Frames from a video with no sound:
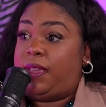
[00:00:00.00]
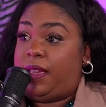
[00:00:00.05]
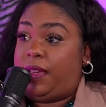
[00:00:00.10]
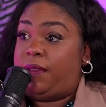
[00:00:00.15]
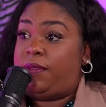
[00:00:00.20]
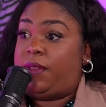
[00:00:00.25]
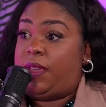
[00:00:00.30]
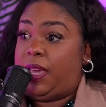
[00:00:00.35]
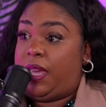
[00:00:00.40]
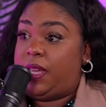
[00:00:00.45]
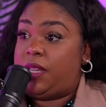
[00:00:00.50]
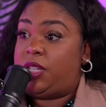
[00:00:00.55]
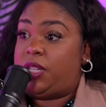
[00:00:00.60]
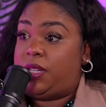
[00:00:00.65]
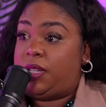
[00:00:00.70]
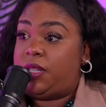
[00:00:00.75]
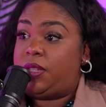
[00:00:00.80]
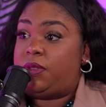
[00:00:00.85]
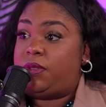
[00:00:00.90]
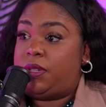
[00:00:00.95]

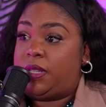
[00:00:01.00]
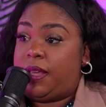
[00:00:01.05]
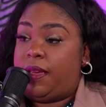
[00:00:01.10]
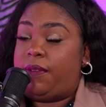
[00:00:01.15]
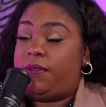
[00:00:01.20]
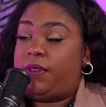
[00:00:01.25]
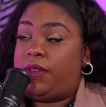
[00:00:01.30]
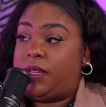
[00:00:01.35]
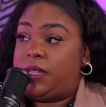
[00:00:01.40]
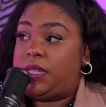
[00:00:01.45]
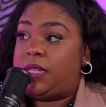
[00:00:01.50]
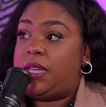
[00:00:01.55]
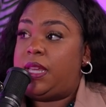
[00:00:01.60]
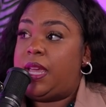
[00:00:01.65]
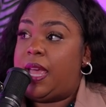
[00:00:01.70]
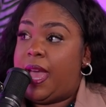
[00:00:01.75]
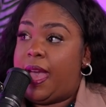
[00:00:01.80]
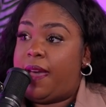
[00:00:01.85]
efficacious or its efficacy